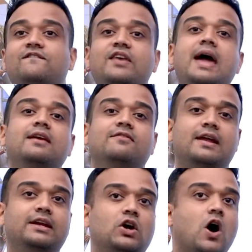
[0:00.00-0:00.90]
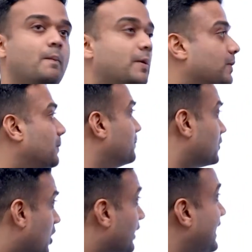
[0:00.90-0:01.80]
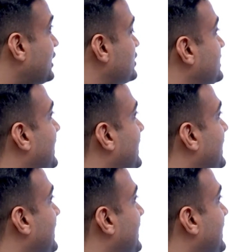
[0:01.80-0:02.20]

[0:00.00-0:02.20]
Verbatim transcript: very, very common collocation